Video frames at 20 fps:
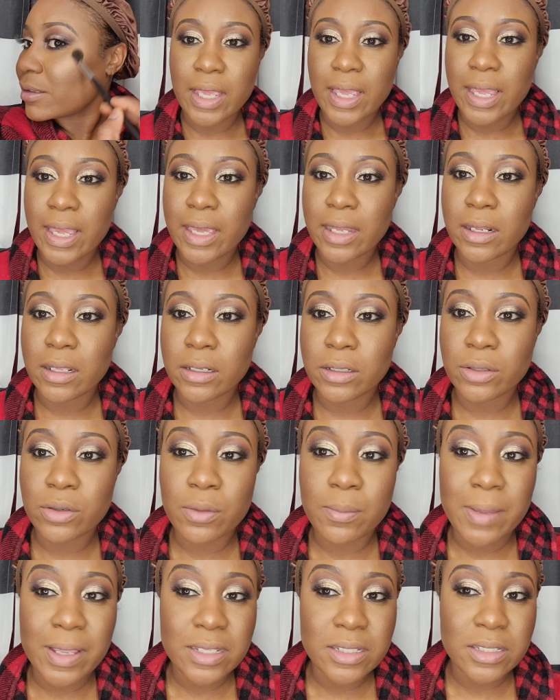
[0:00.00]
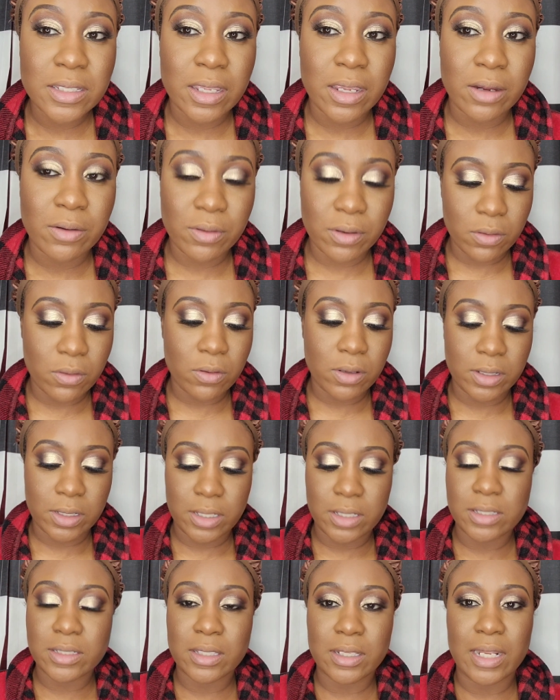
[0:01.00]
I'm gonna add a little mascara on
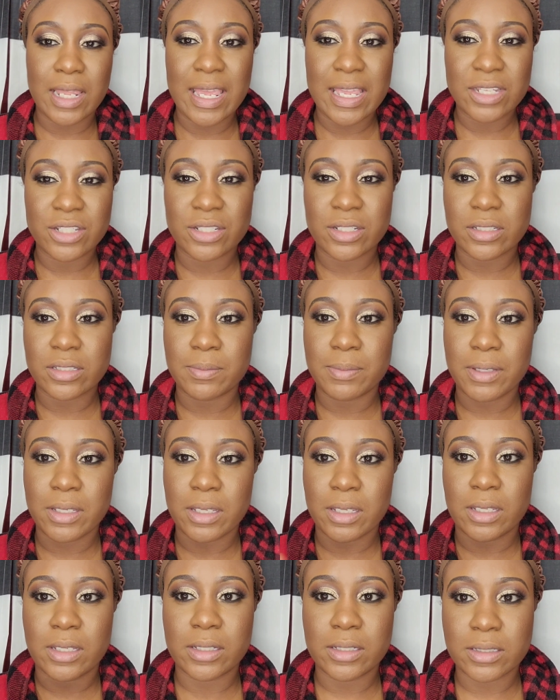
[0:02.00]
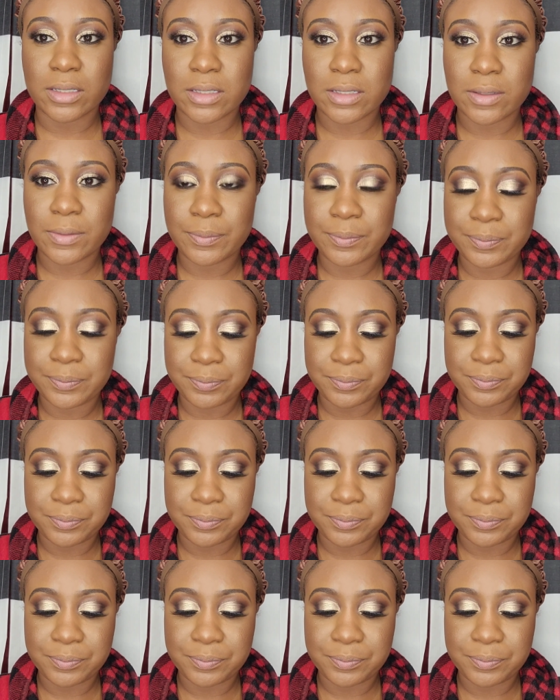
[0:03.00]
these lashes because